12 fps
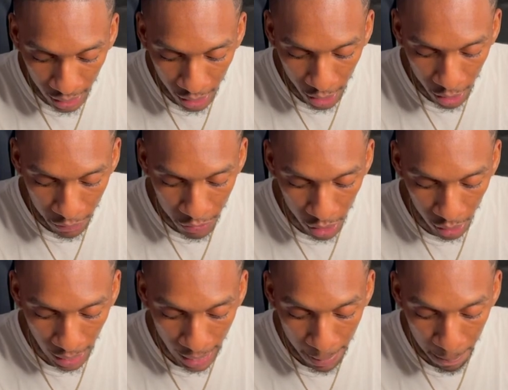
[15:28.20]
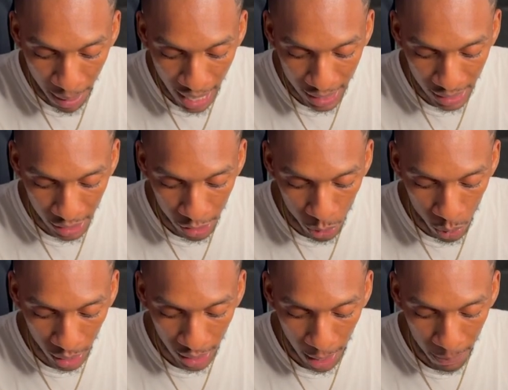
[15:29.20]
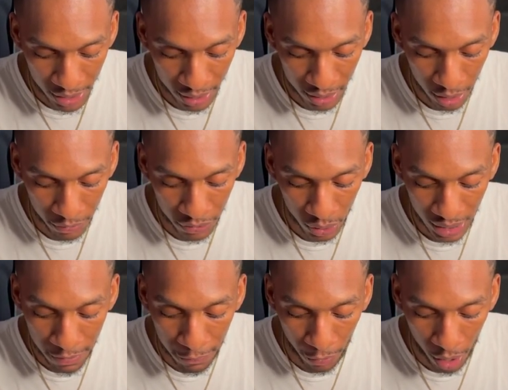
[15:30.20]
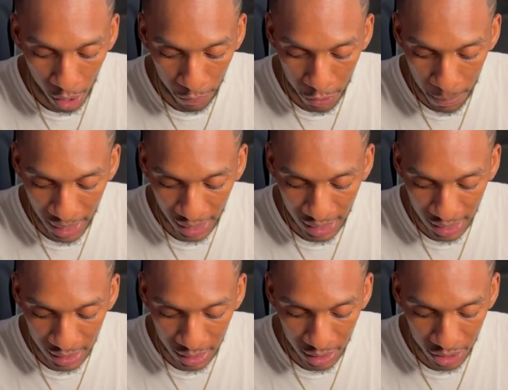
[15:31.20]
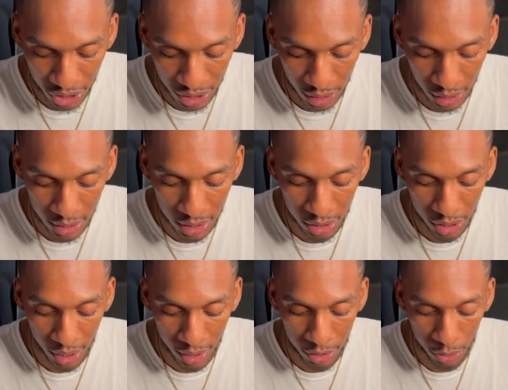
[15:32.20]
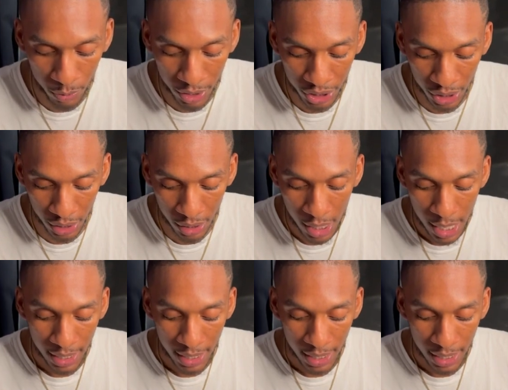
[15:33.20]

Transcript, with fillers: care of your light body, you allowing yourself to evolve. You're making that decision to listen to your intuition.